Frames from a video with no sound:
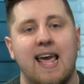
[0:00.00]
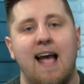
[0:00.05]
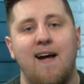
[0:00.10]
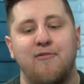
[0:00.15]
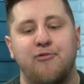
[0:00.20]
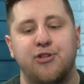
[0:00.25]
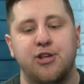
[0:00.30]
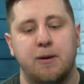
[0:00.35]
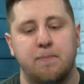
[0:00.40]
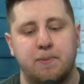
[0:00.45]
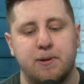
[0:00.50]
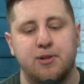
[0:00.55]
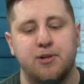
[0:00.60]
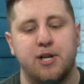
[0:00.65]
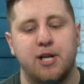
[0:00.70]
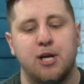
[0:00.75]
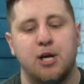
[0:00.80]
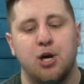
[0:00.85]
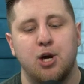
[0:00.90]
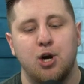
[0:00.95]
have the
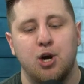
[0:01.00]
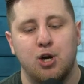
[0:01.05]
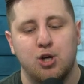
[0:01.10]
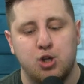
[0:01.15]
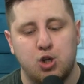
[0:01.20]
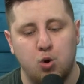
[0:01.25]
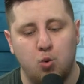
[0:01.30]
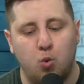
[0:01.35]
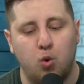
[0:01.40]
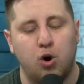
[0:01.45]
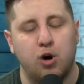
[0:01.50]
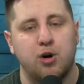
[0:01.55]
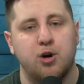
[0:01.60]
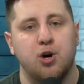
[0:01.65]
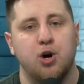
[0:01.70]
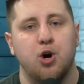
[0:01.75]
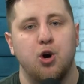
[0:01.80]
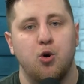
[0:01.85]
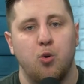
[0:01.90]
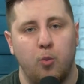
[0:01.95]
ability to
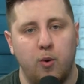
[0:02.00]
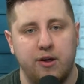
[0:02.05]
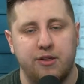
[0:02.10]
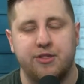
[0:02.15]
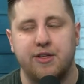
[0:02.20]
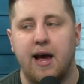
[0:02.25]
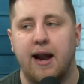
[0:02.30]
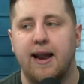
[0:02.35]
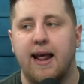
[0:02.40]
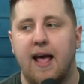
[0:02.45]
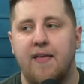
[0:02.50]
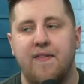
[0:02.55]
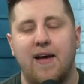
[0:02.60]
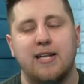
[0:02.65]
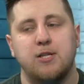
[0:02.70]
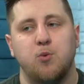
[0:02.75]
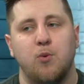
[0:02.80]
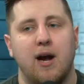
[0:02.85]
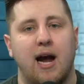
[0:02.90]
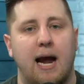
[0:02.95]
work with that. And
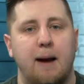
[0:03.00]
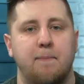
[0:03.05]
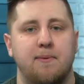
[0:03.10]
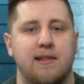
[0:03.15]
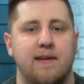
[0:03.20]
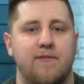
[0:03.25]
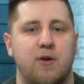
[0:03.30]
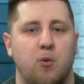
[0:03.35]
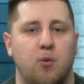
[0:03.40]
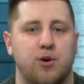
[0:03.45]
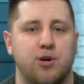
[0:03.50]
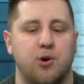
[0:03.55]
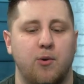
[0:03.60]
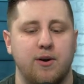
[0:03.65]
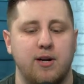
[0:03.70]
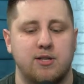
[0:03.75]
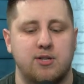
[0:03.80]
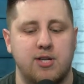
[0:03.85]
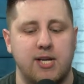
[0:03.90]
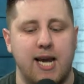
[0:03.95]
that's why I believe that we're
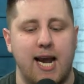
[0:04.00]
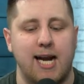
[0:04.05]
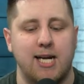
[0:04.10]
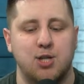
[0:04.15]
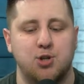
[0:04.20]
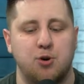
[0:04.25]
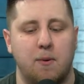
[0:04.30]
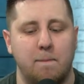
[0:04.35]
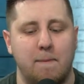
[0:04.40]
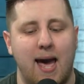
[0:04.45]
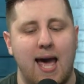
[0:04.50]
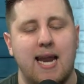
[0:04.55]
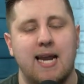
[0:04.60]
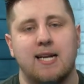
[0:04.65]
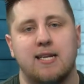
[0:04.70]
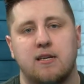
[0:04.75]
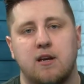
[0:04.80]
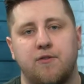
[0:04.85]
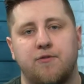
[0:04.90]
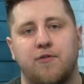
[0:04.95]
going to see a
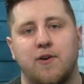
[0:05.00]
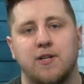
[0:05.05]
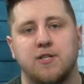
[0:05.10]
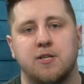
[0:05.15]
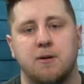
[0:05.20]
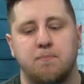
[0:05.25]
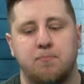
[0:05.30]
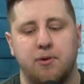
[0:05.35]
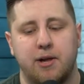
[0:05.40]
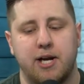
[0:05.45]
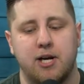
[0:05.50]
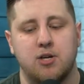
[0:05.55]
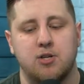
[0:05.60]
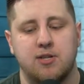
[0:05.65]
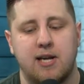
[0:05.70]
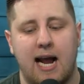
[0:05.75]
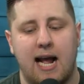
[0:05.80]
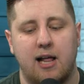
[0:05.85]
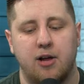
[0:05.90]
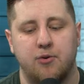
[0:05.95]
dramatic difference in player
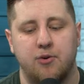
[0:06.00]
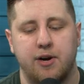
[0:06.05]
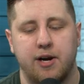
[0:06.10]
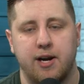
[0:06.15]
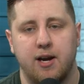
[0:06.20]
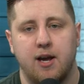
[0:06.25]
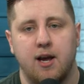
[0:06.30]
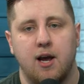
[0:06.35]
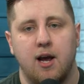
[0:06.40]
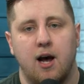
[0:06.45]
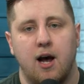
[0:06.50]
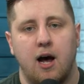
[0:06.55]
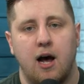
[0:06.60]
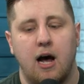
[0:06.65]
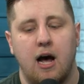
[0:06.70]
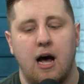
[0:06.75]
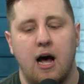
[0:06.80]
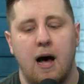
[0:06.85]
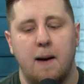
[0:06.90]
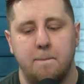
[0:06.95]
salary
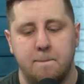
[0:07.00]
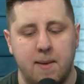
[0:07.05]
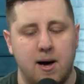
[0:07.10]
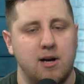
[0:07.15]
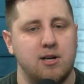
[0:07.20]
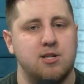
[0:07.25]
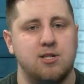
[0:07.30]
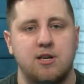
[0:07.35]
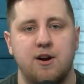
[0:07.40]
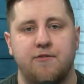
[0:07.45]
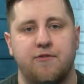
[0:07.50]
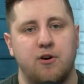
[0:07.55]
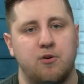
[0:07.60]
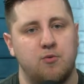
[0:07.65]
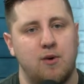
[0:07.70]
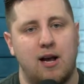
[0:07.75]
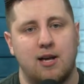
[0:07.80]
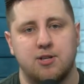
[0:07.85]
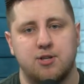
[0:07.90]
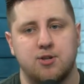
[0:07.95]
amongst different
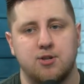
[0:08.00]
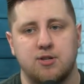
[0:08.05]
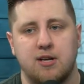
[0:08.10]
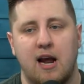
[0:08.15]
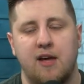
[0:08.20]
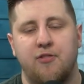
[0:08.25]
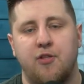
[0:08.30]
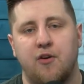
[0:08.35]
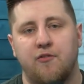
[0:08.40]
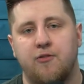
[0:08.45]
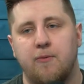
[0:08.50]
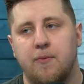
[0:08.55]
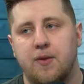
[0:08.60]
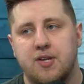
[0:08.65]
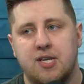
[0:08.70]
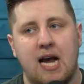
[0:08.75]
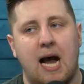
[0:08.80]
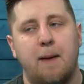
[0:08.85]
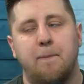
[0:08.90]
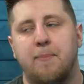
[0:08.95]
rosters. I think from the
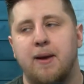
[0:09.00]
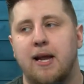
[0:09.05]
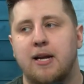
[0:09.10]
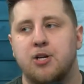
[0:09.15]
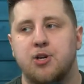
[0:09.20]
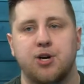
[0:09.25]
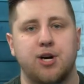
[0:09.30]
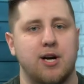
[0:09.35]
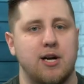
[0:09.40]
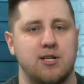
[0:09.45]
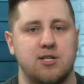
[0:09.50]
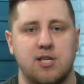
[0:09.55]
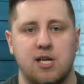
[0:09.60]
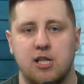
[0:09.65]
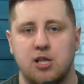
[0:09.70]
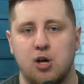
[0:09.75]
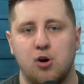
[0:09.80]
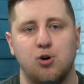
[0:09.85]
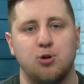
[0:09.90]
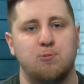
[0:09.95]
top end, you're going to see
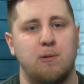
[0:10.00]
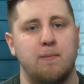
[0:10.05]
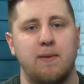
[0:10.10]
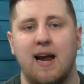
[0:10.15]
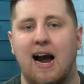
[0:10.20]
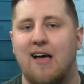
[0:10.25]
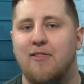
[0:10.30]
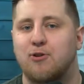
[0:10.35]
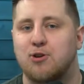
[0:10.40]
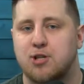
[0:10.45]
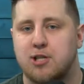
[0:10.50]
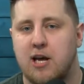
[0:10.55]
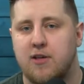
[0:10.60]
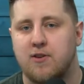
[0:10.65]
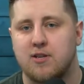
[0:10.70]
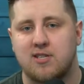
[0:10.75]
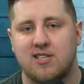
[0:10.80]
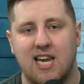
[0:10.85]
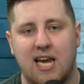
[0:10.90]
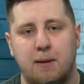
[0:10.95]
those maybe either stay
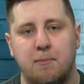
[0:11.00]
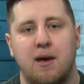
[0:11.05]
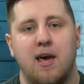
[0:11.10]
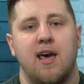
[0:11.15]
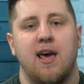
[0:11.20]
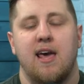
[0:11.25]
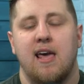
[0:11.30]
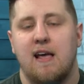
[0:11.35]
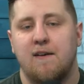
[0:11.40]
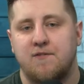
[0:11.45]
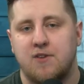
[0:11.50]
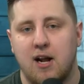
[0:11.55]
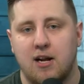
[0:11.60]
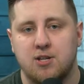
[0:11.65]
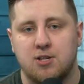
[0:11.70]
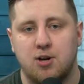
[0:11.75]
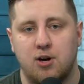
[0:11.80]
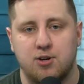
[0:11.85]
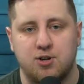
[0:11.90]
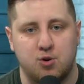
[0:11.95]
the same, if not
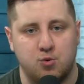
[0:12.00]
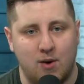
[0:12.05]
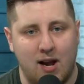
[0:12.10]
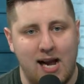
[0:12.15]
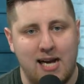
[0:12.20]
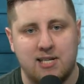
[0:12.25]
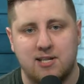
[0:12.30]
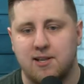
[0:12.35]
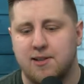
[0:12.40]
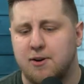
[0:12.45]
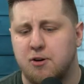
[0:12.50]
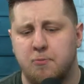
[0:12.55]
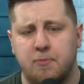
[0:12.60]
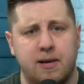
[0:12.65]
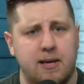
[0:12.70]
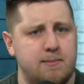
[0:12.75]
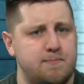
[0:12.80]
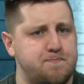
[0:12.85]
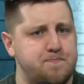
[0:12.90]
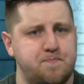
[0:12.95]
start to rise a little
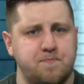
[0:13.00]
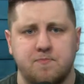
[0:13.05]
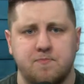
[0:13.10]
bit.